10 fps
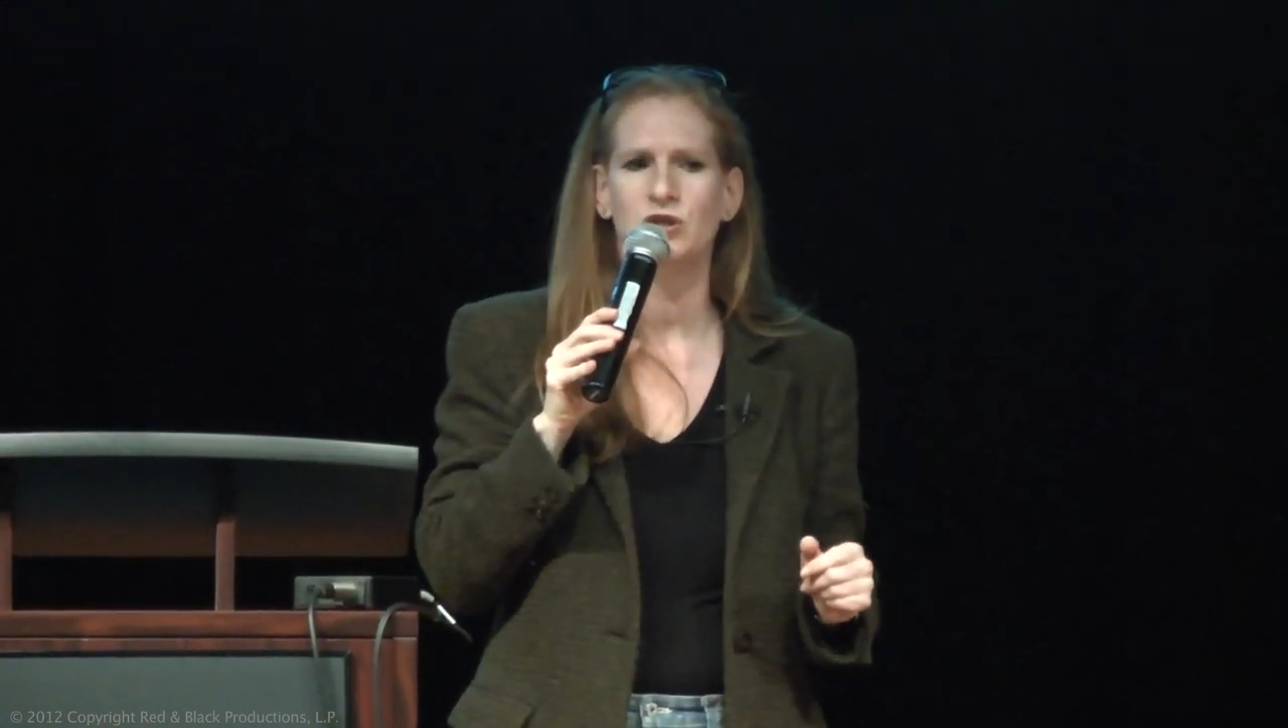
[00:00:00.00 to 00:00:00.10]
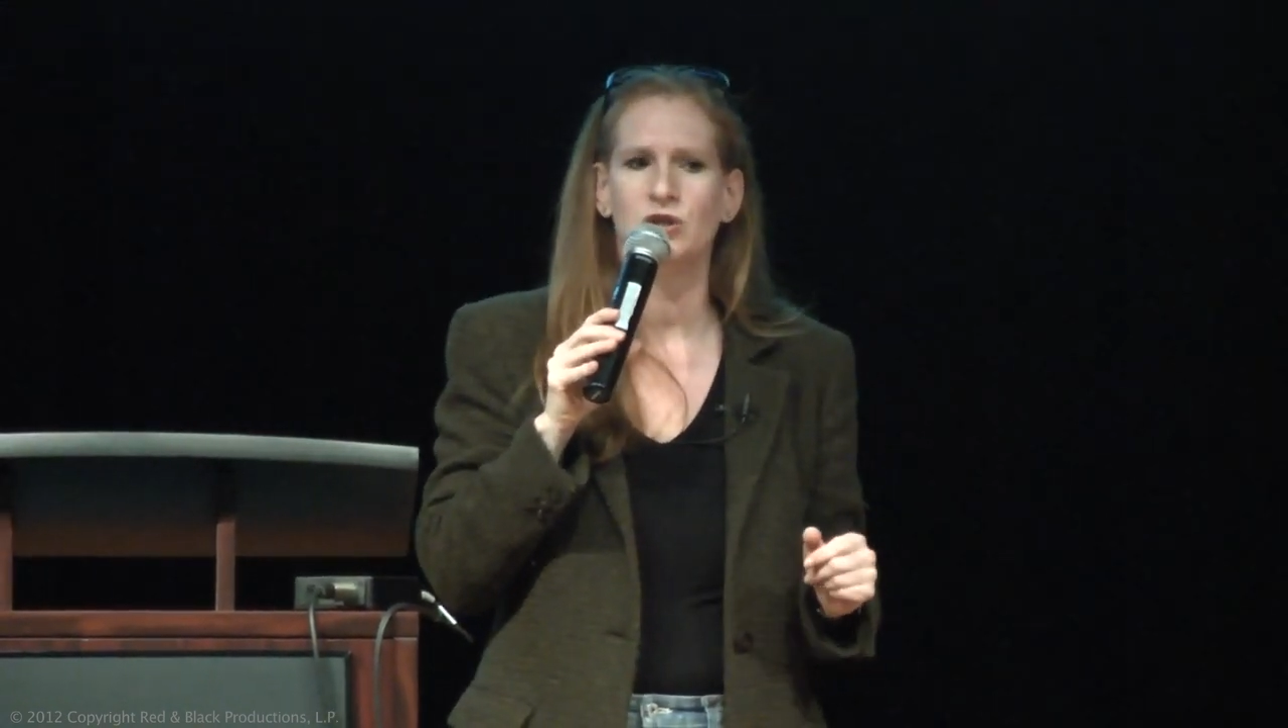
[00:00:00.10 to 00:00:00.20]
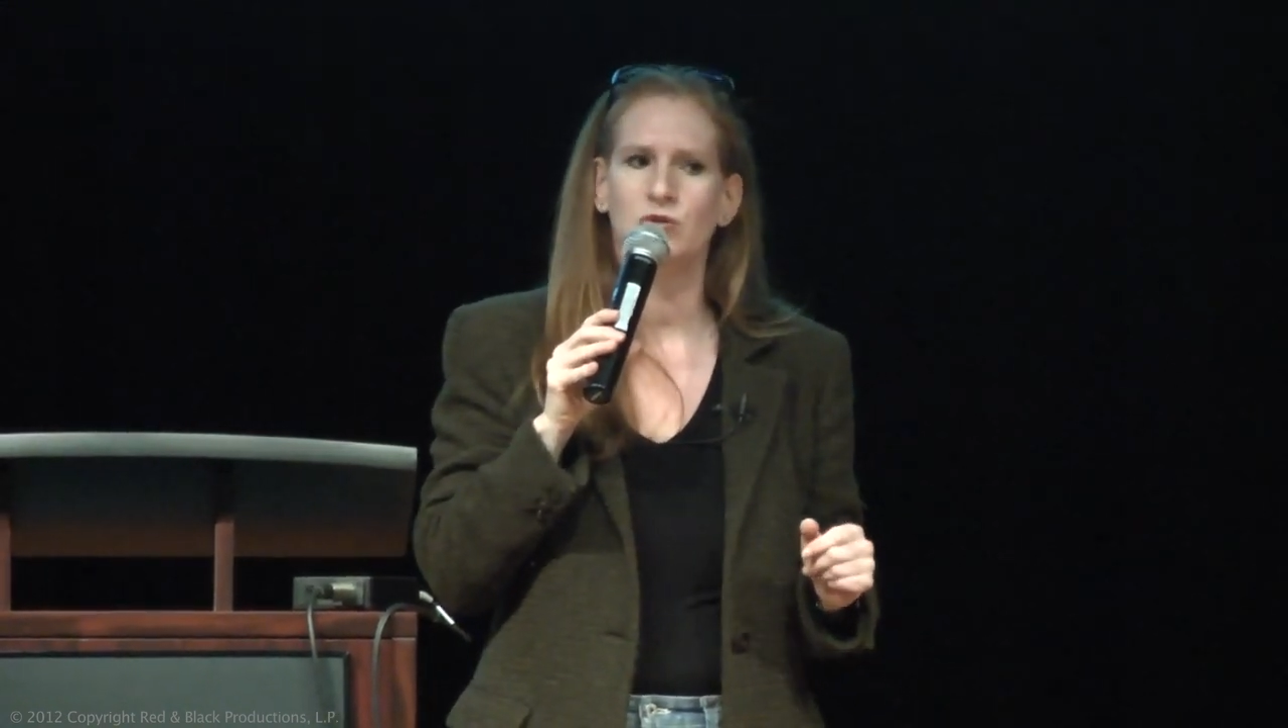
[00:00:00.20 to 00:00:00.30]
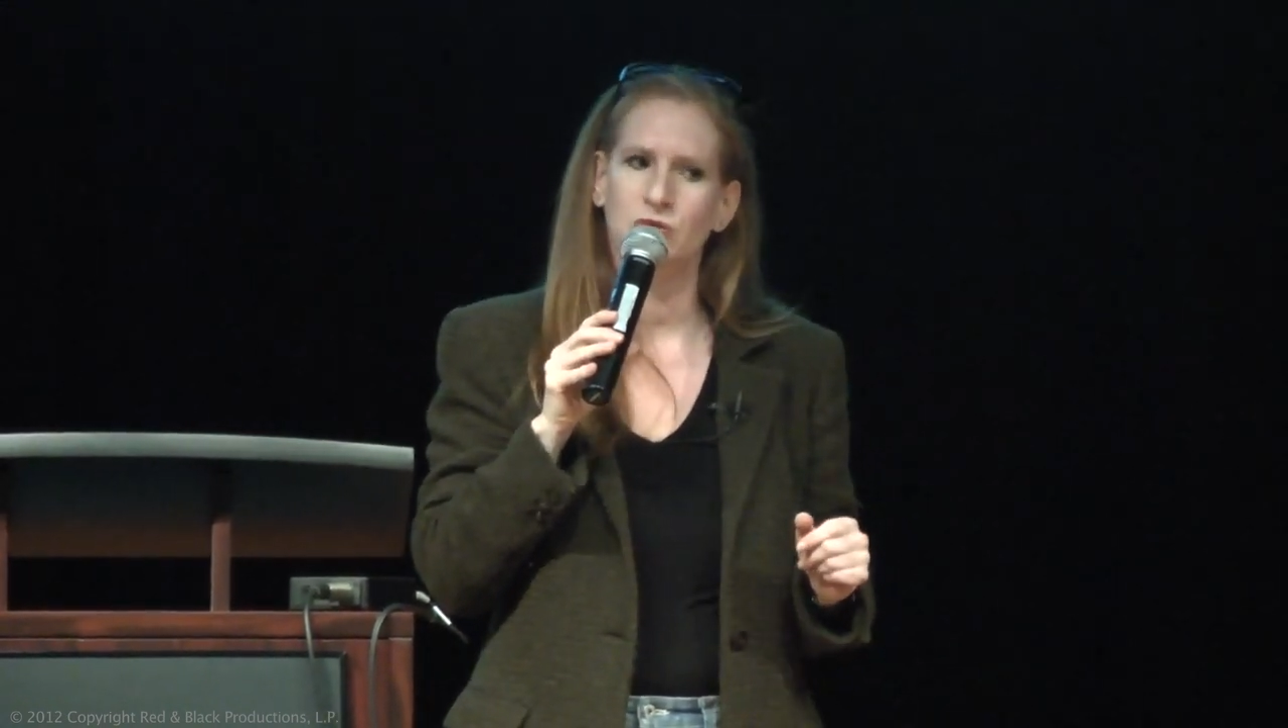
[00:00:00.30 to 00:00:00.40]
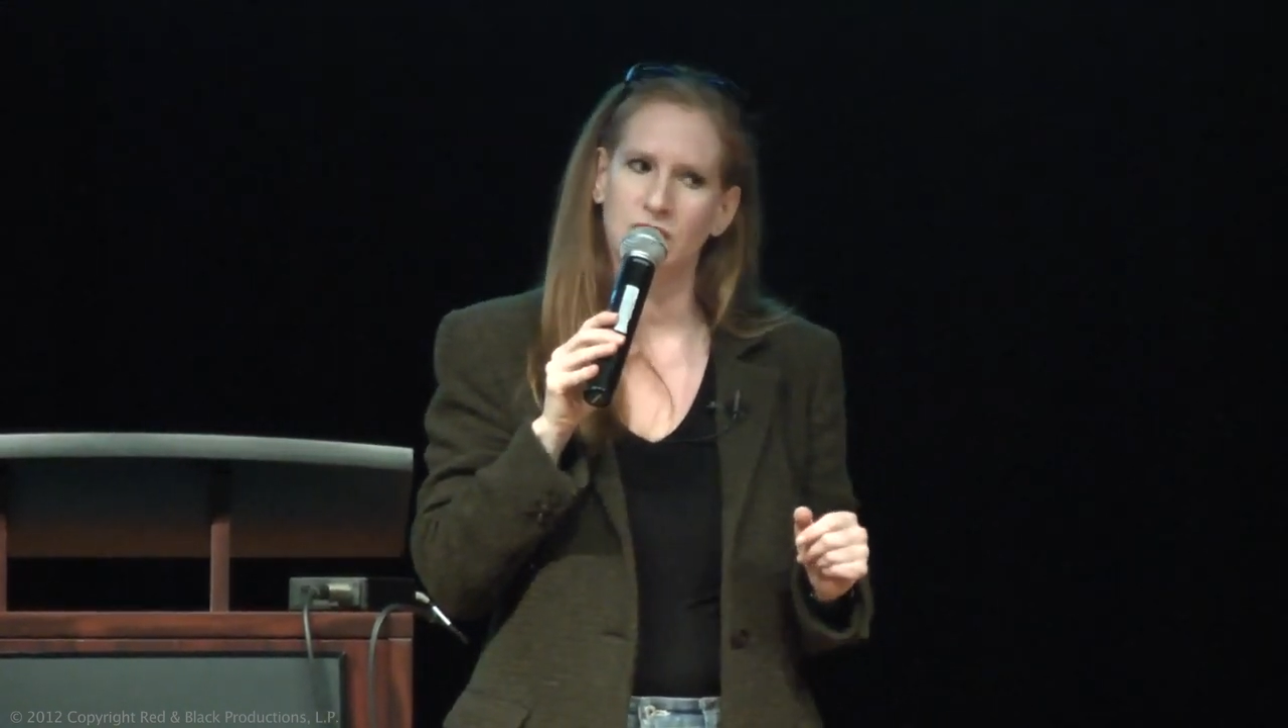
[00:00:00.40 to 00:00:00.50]

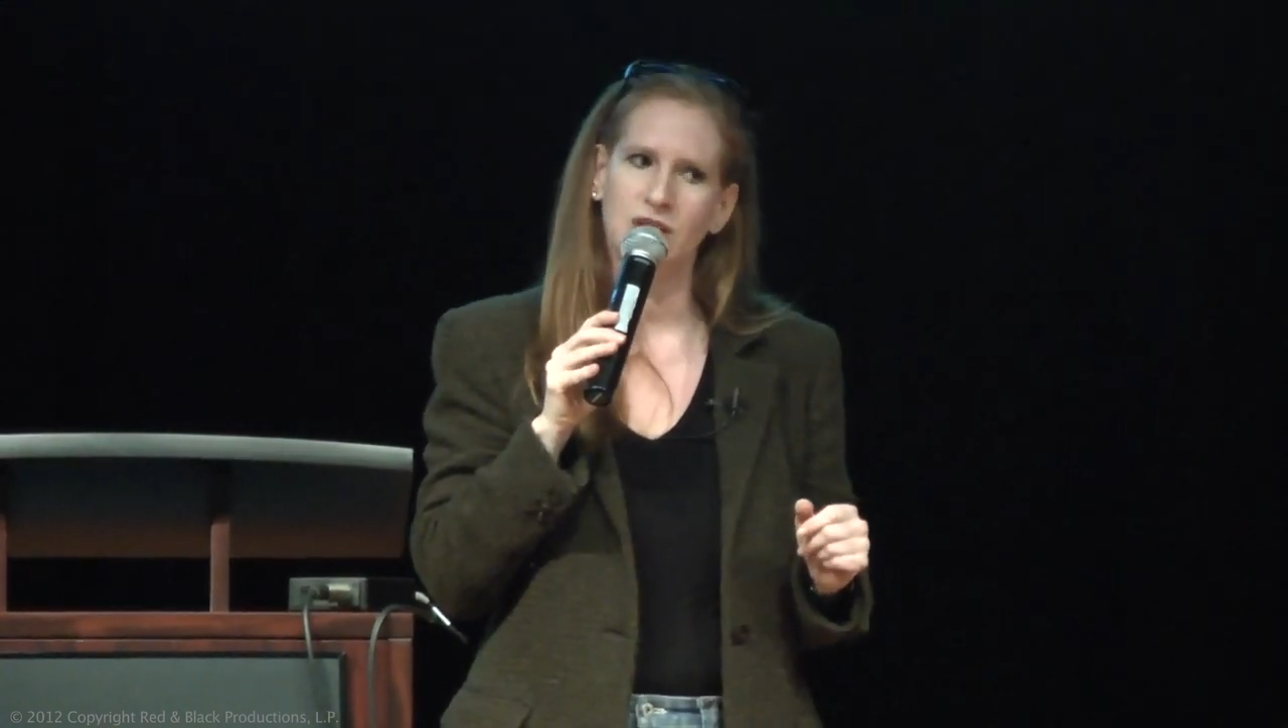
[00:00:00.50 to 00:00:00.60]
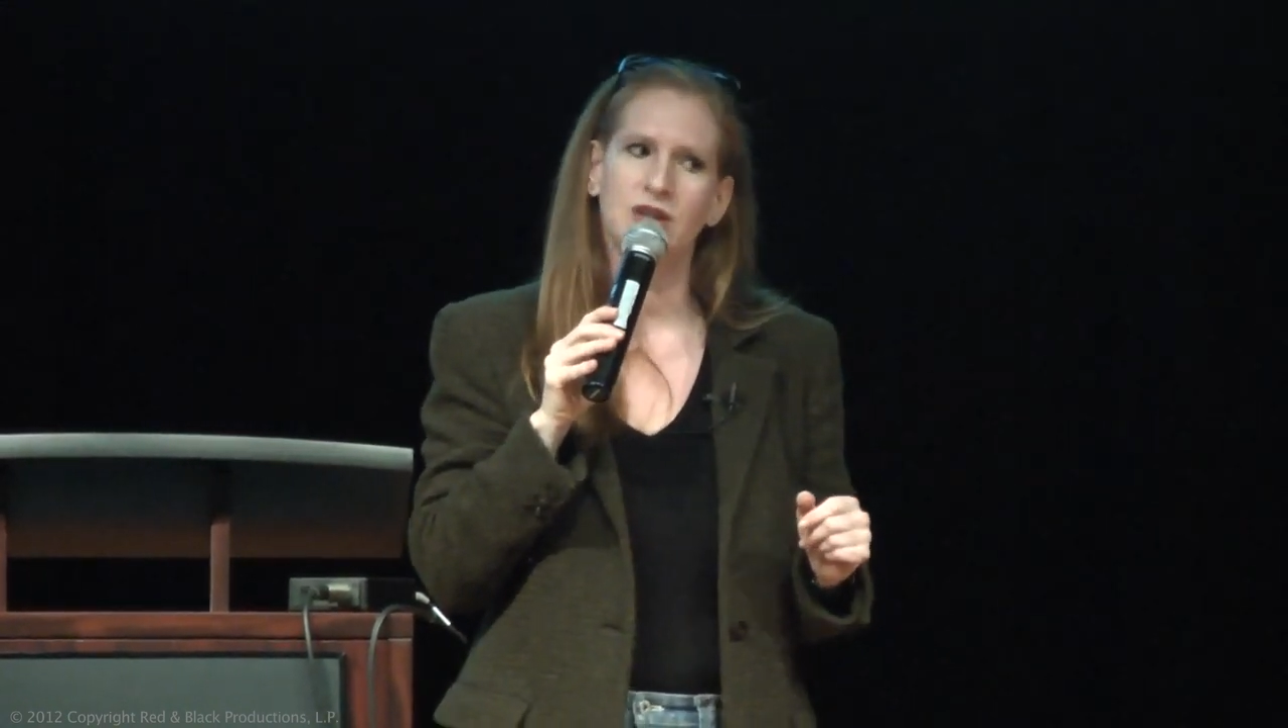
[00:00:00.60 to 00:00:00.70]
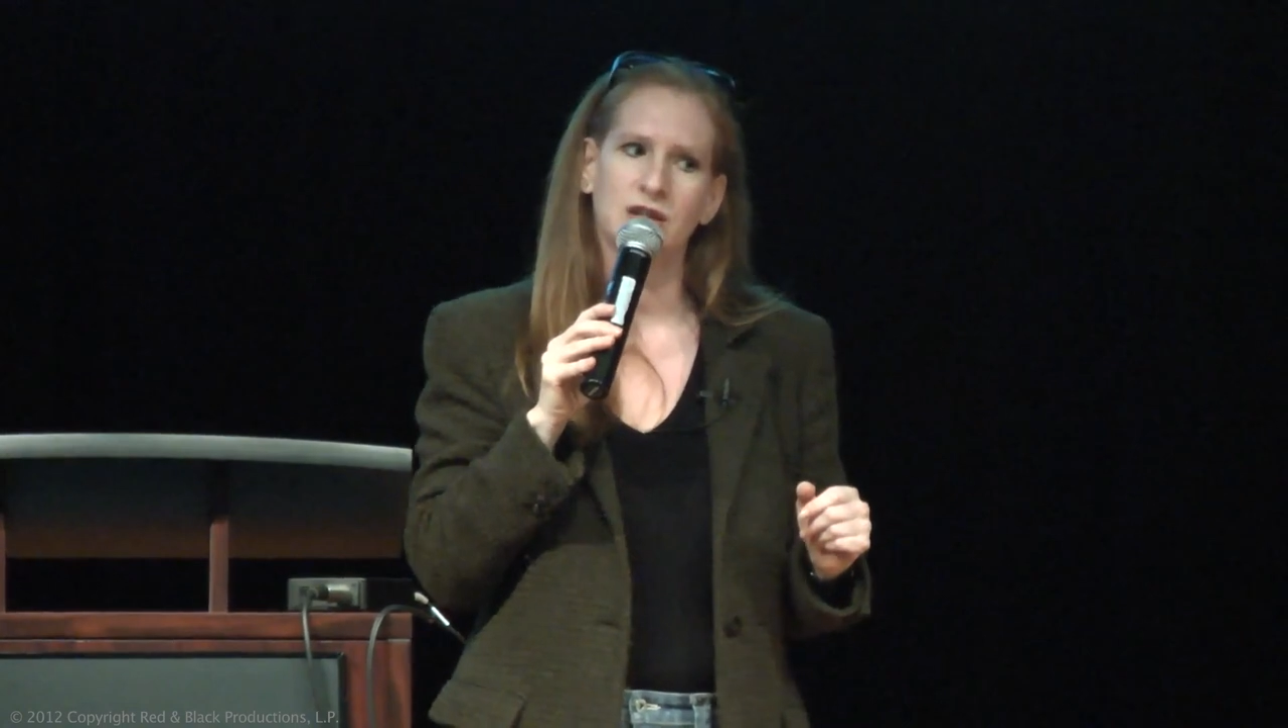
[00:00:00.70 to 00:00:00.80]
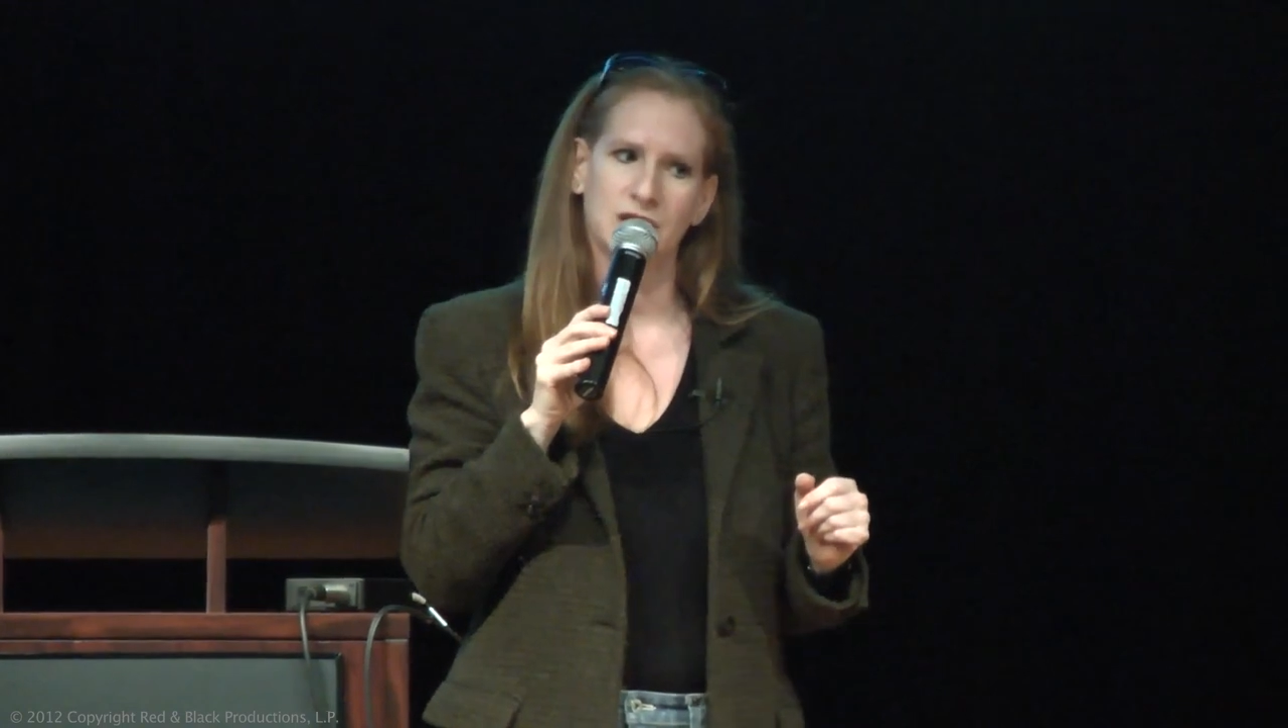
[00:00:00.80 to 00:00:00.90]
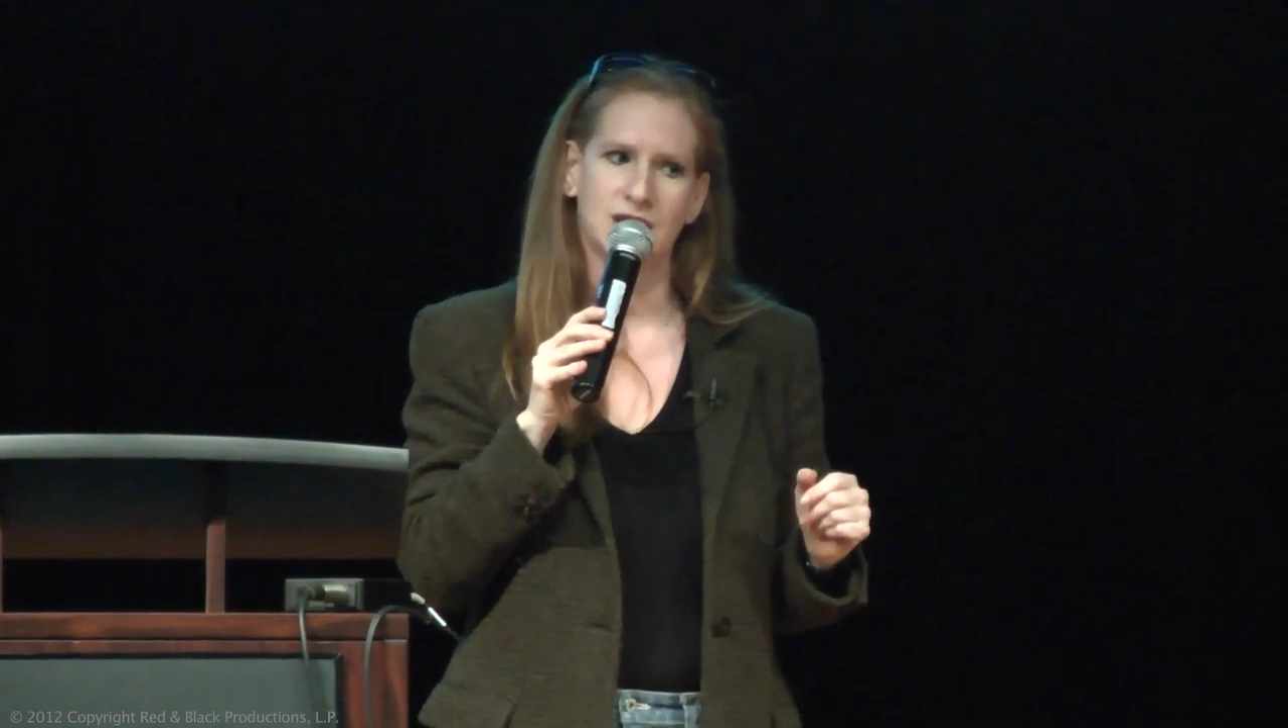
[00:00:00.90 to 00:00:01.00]
do you really think